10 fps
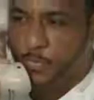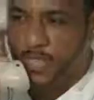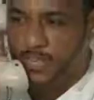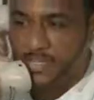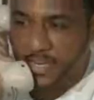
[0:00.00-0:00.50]
you
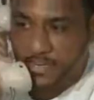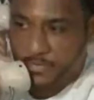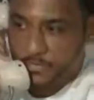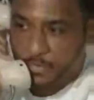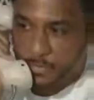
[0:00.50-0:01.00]
read the
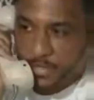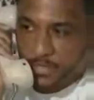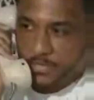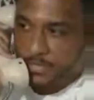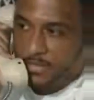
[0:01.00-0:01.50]
letter from
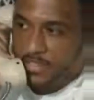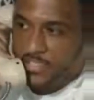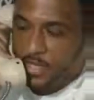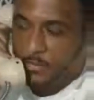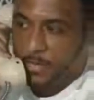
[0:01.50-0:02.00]

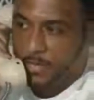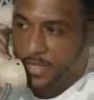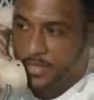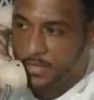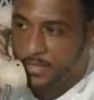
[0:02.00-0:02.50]
Sean Paul
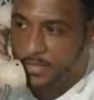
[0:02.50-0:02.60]
Kelly?